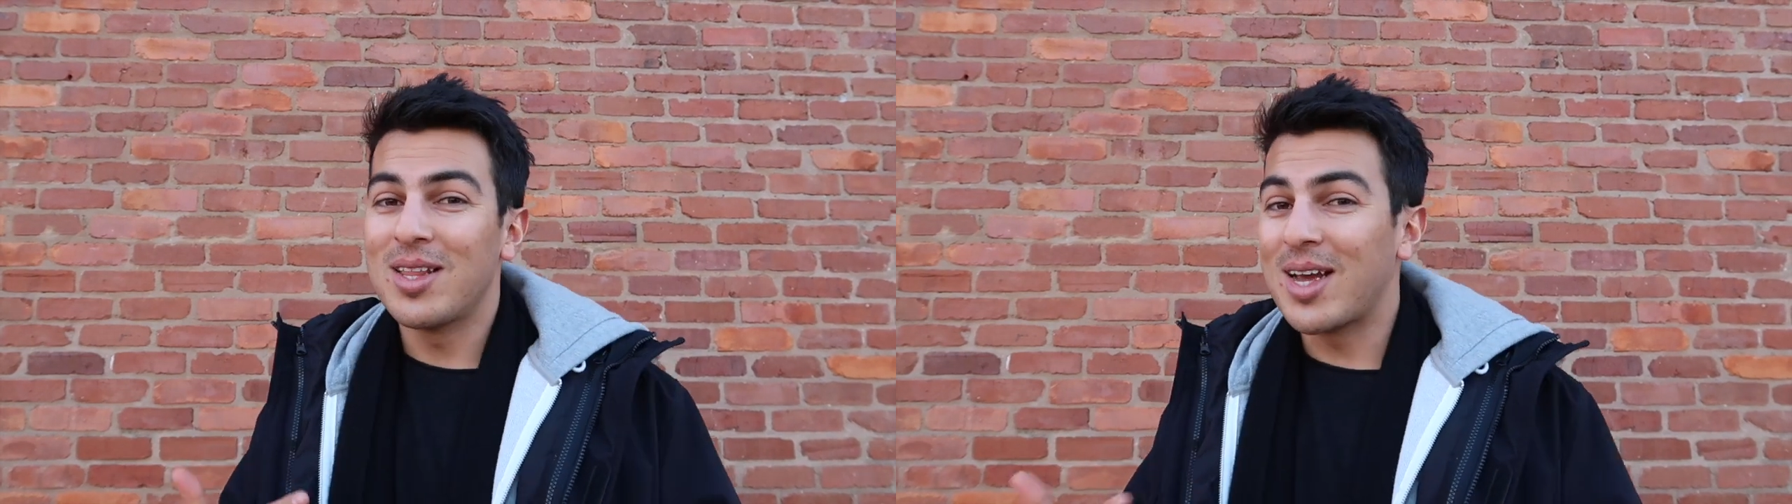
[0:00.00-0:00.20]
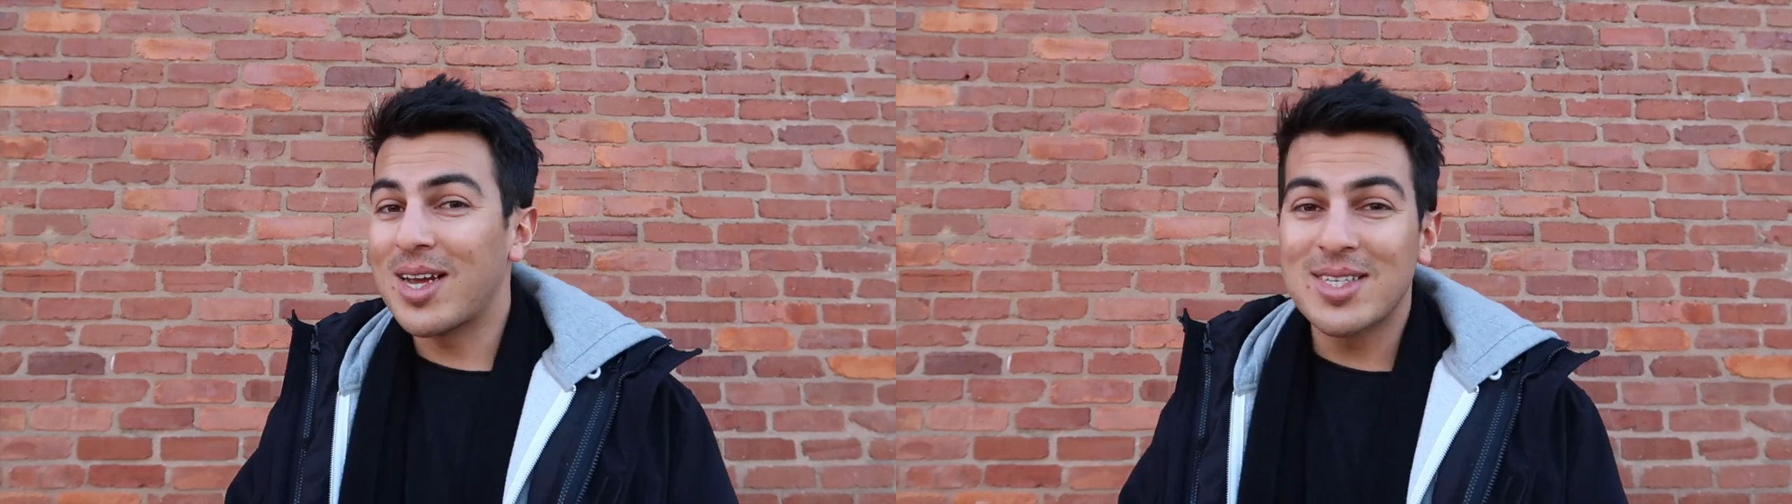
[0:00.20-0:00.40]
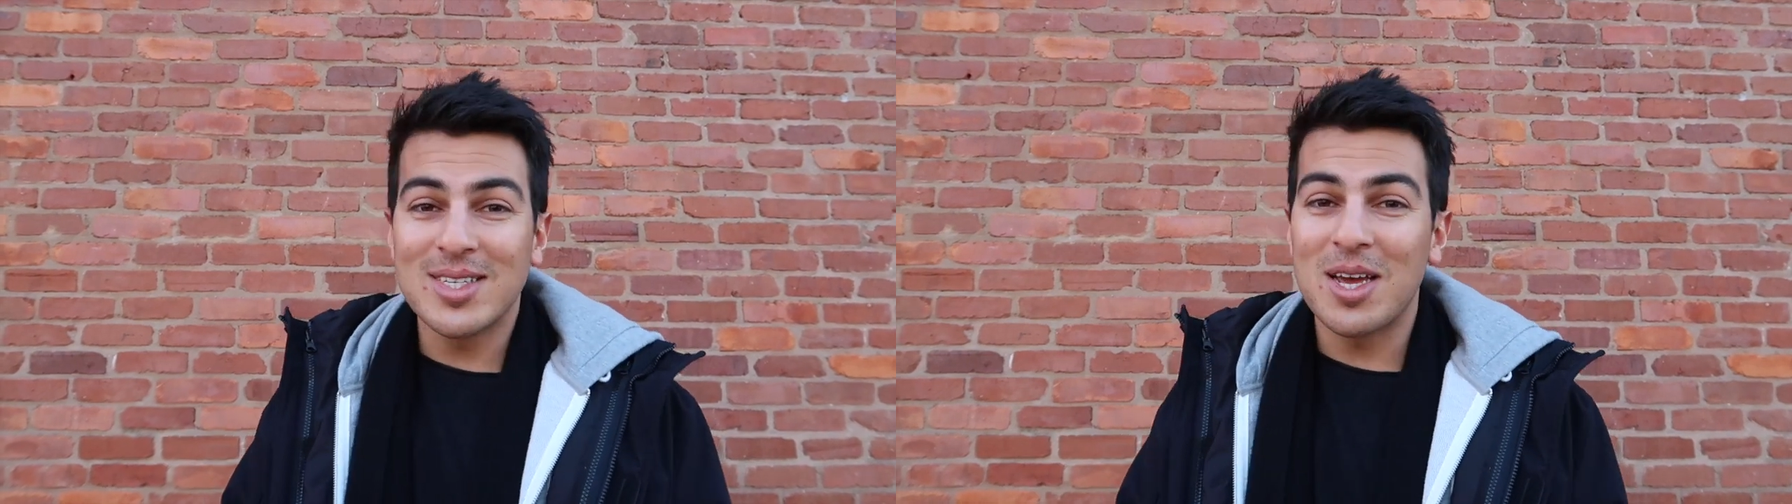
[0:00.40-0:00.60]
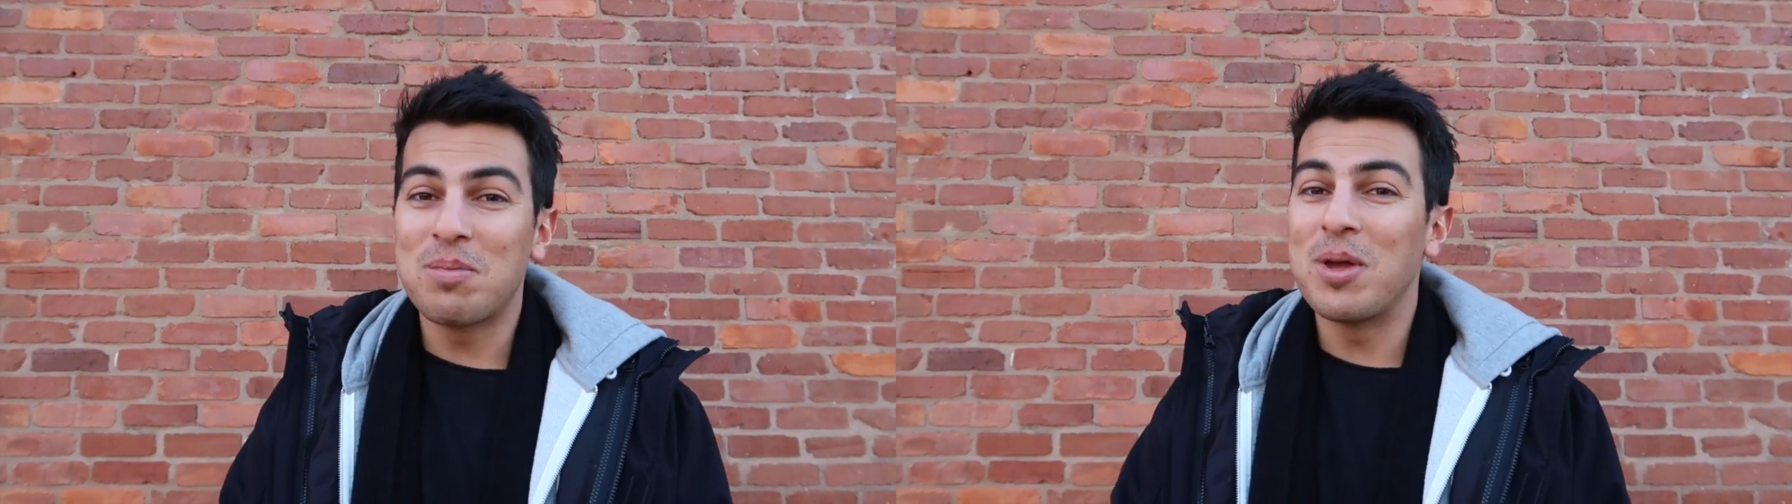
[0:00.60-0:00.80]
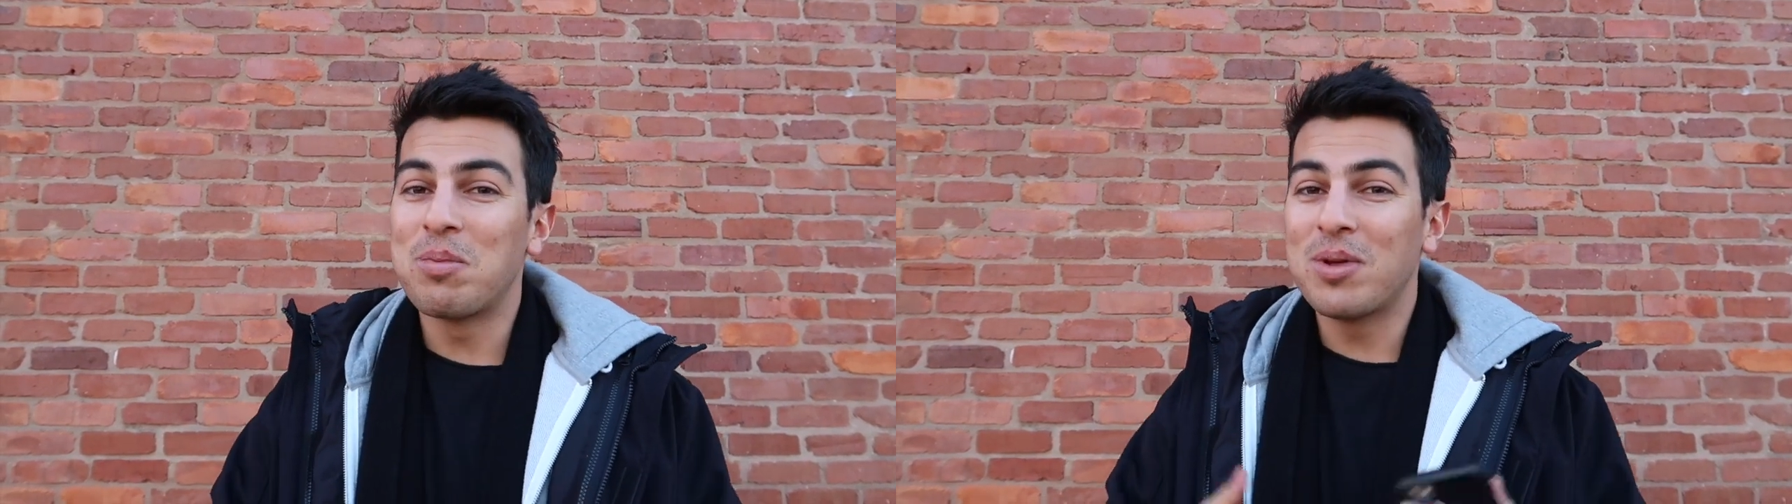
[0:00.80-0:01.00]
Like I
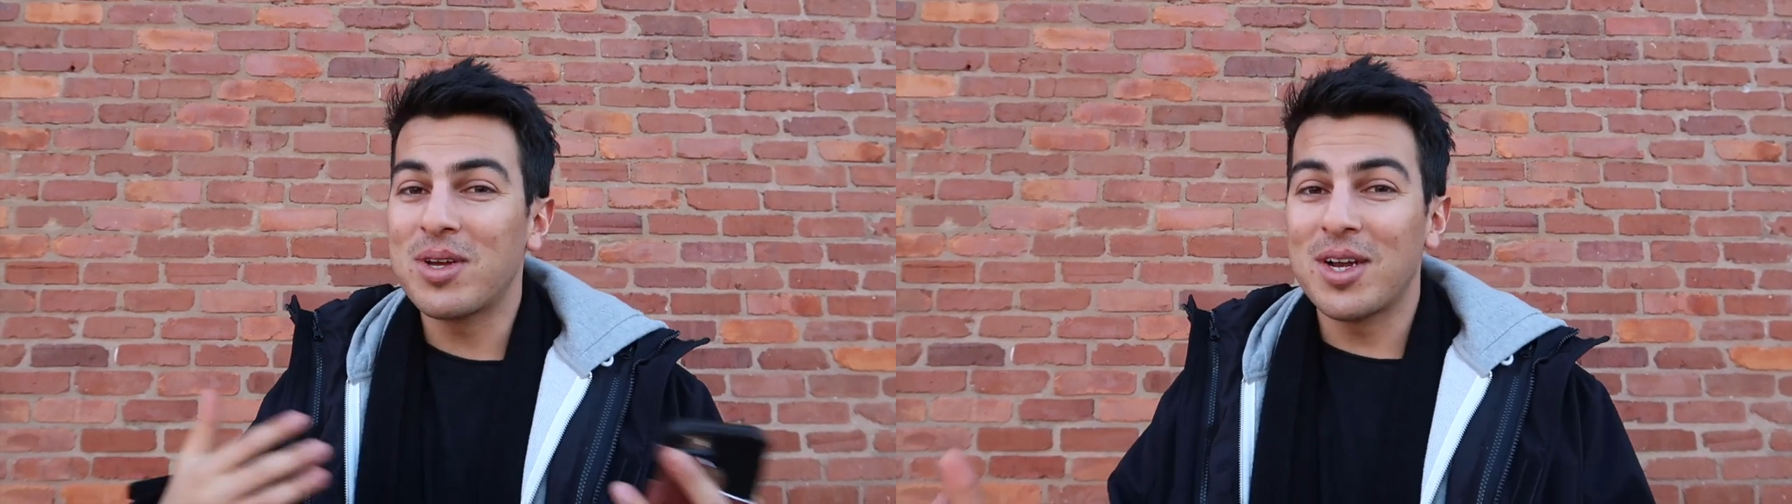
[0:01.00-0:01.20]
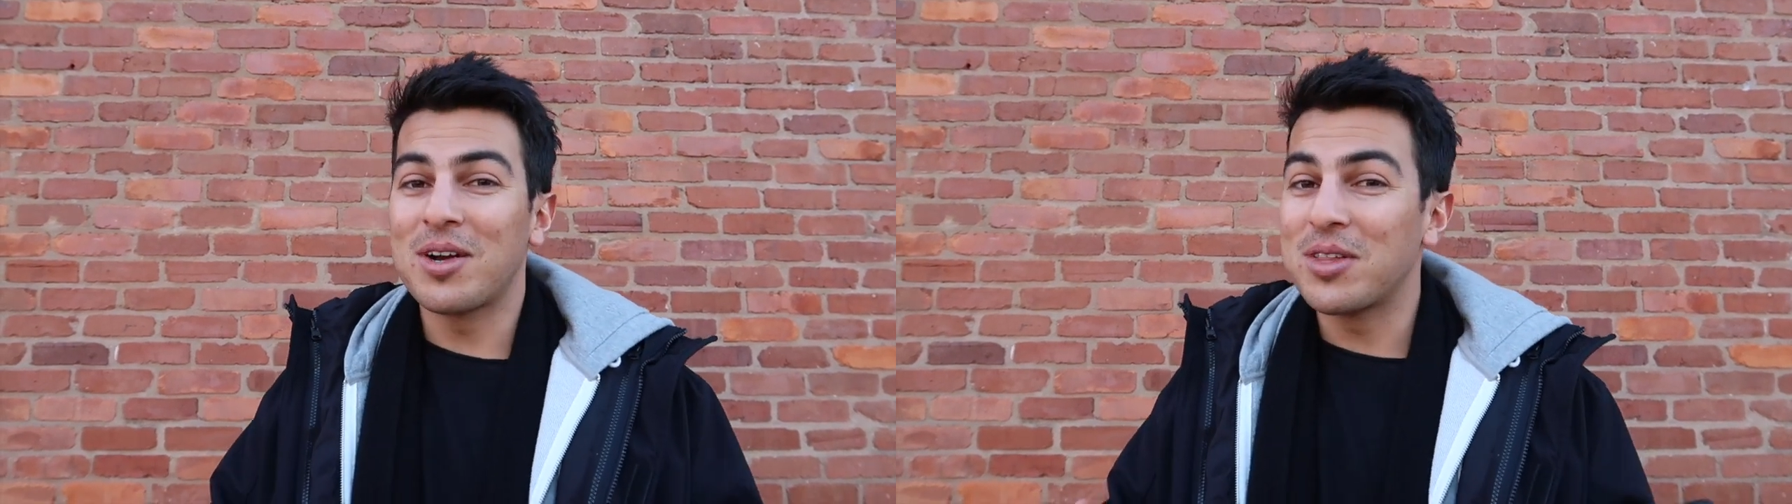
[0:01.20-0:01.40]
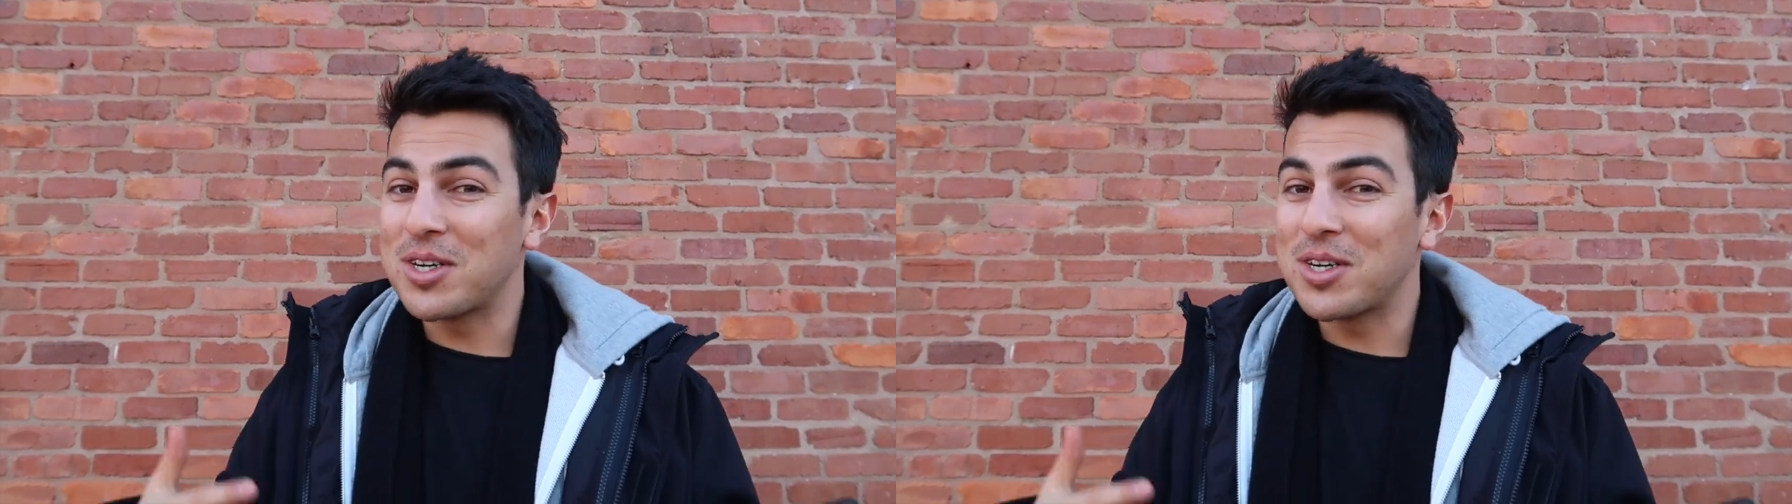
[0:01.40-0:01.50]
said, people, you know,